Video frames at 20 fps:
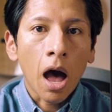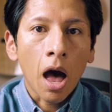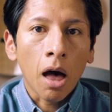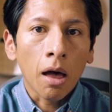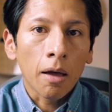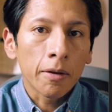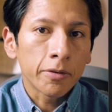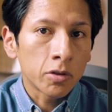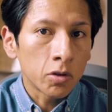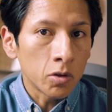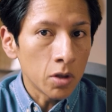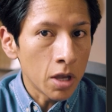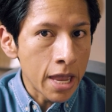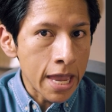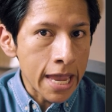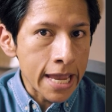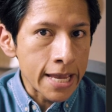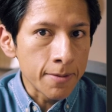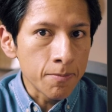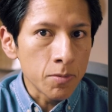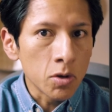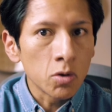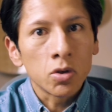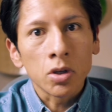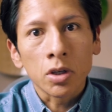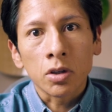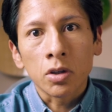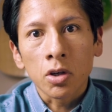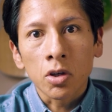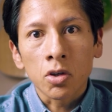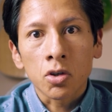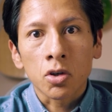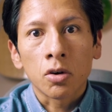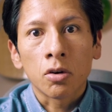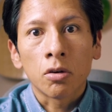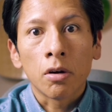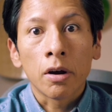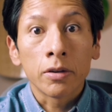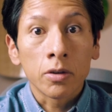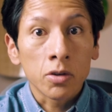a music
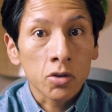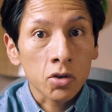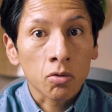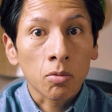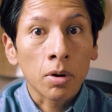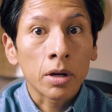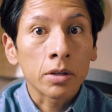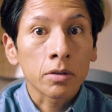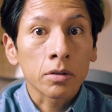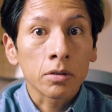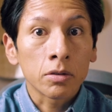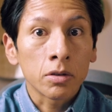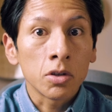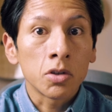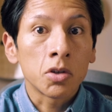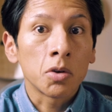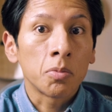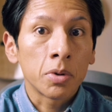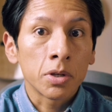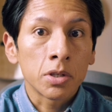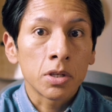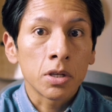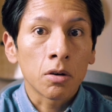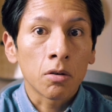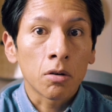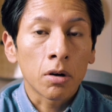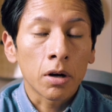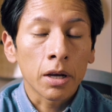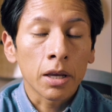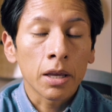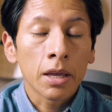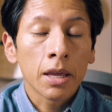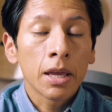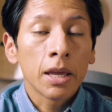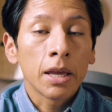teacher, an instrumental teacher particularly,